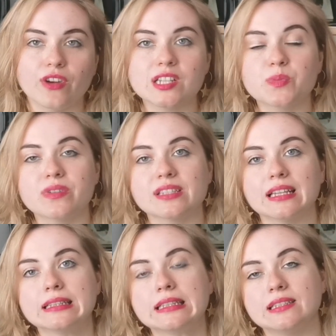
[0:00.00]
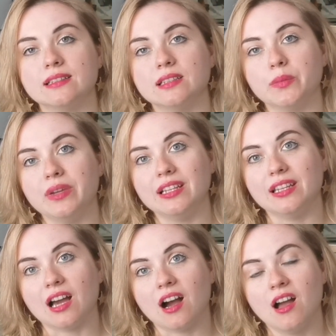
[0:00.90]
first presented in the
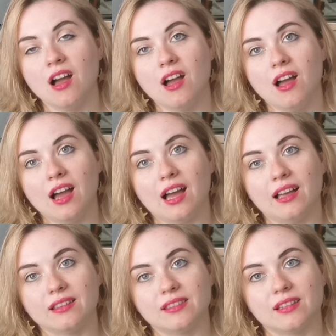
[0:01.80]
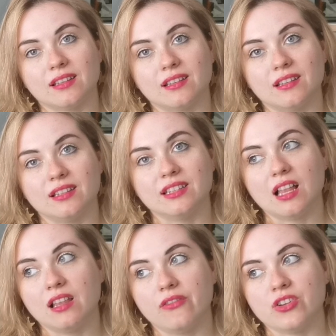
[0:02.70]
media and in
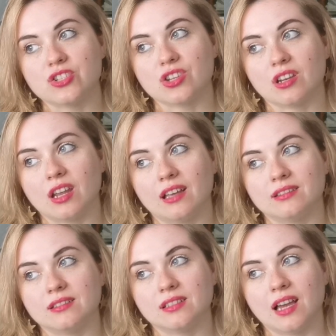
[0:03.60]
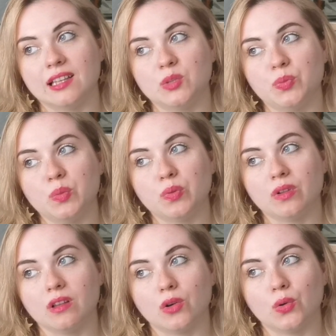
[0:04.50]
television, and
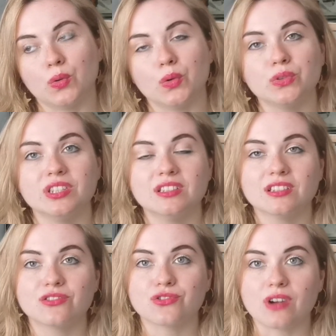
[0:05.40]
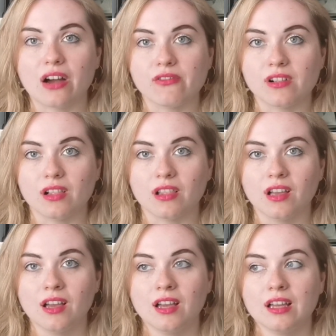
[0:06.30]
people who didn't travel,